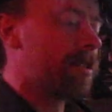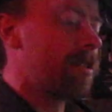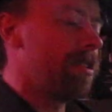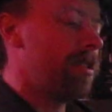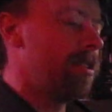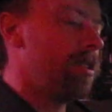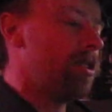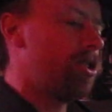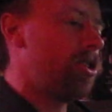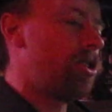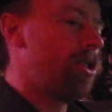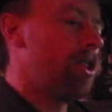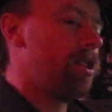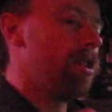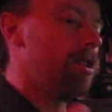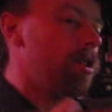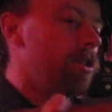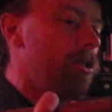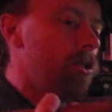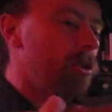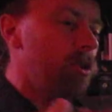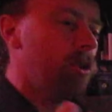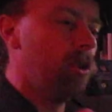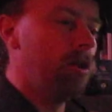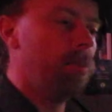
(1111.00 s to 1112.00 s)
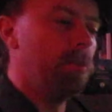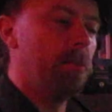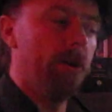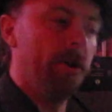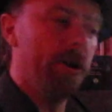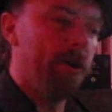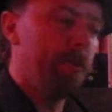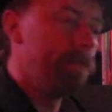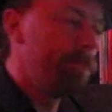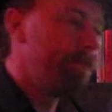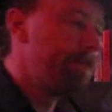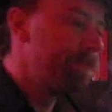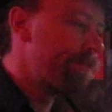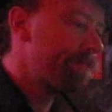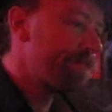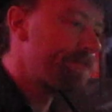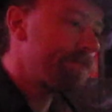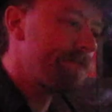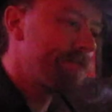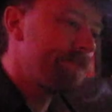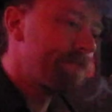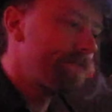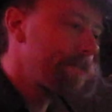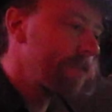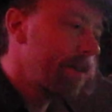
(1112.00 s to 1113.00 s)
in this shit and do it, but
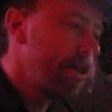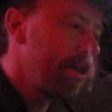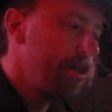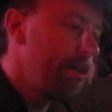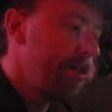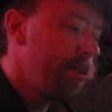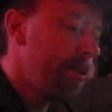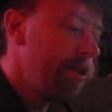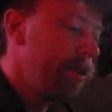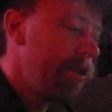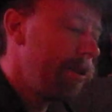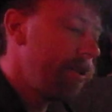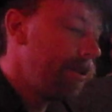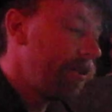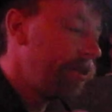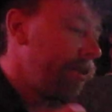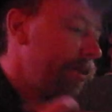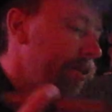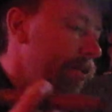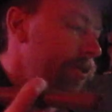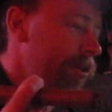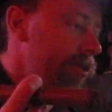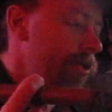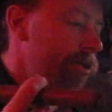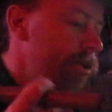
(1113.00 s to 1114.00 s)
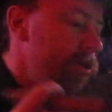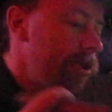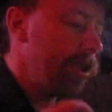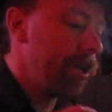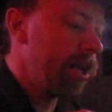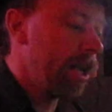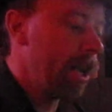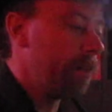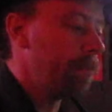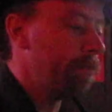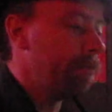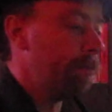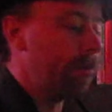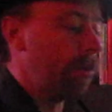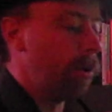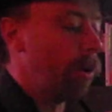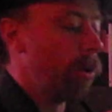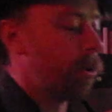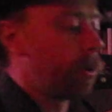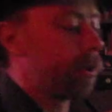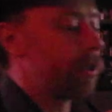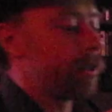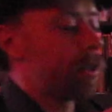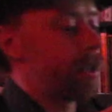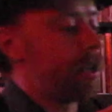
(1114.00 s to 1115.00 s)
shit, I'm
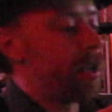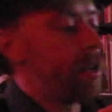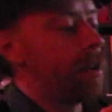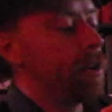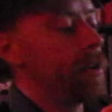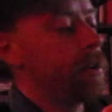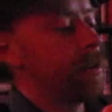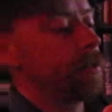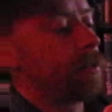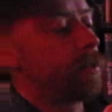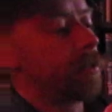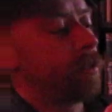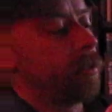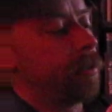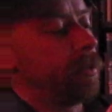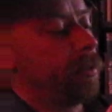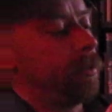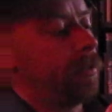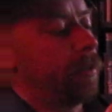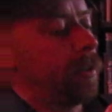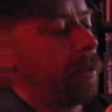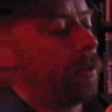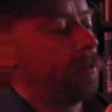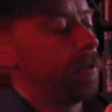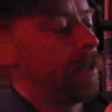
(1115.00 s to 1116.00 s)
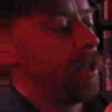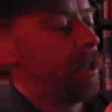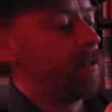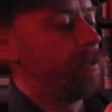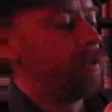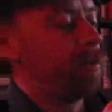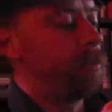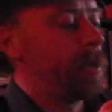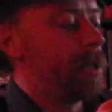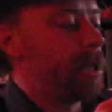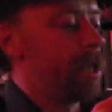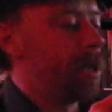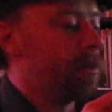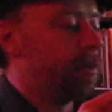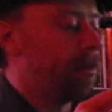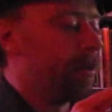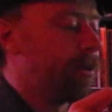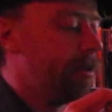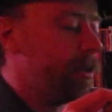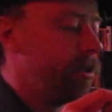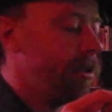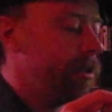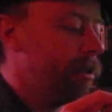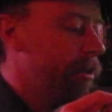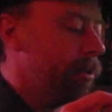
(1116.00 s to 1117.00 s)
broke as hell, so I'll never be able to
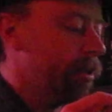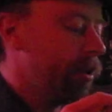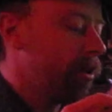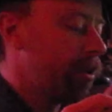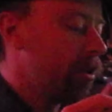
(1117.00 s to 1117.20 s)
do